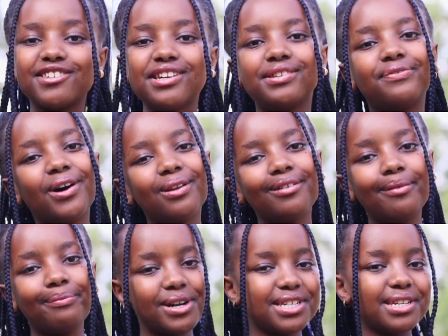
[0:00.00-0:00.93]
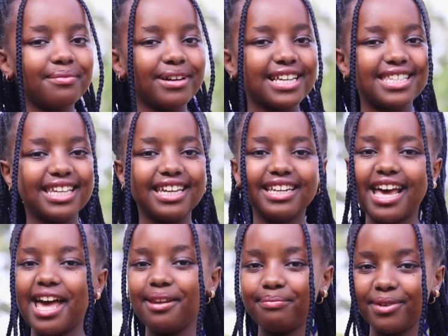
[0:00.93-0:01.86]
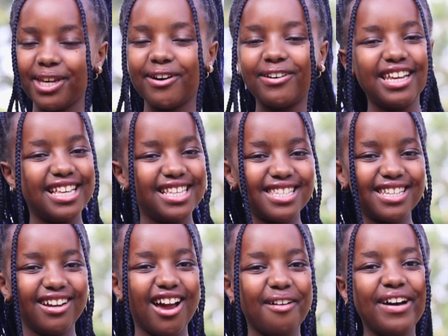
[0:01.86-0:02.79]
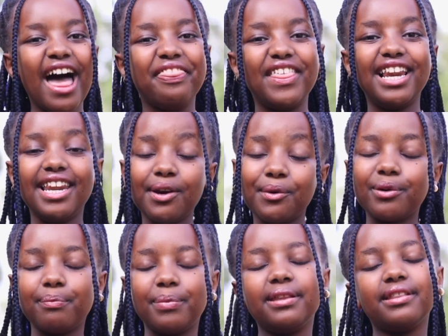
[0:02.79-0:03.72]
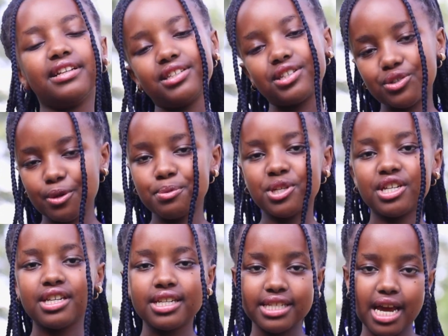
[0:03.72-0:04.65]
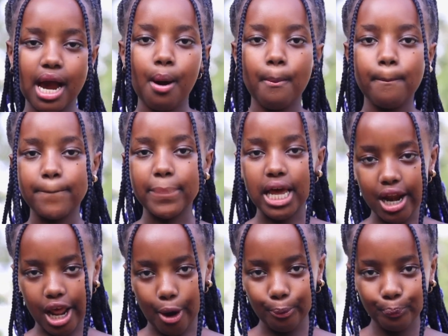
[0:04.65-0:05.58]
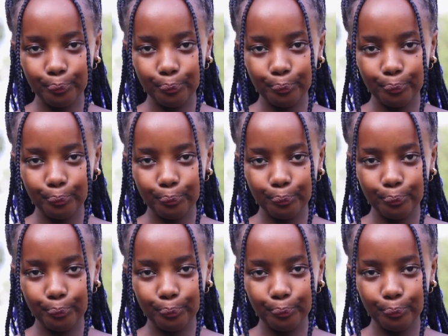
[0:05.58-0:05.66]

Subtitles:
sure to follow Wabosha, Maxine and me on Instagram. The link will be in the description down below.